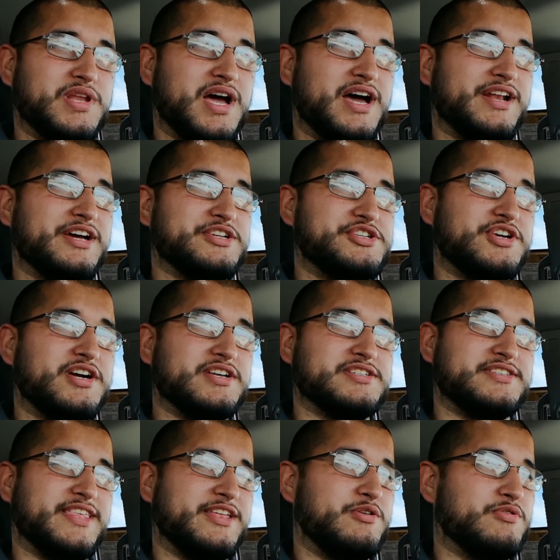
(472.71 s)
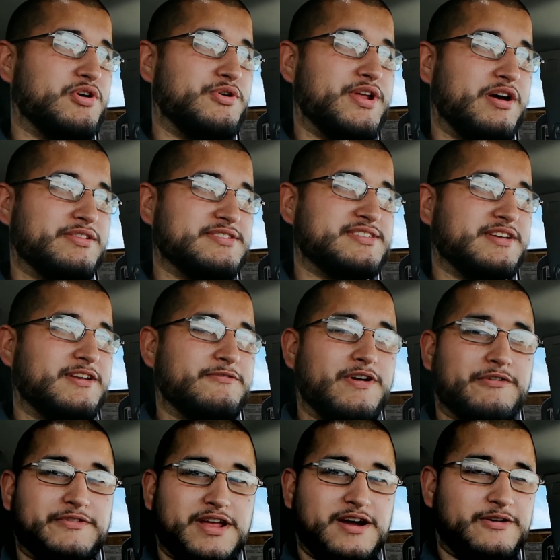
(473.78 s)
not adjust. They don't go down to
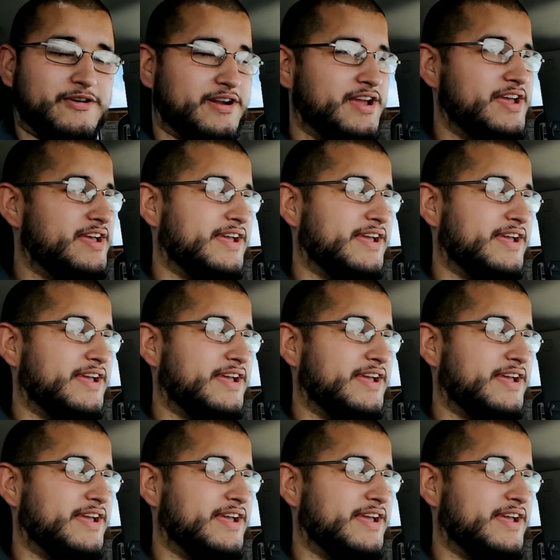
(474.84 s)
$75 an hour.